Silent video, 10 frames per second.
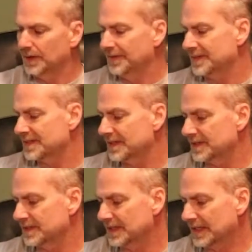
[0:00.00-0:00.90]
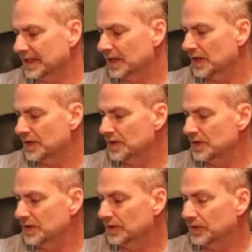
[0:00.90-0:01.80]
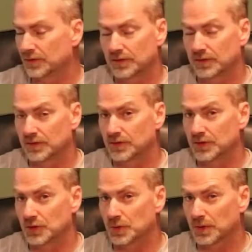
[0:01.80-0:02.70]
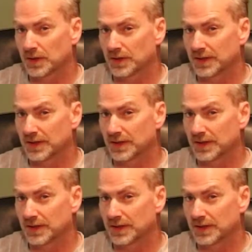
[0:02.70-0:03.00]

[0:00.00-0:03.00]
This is the Neewer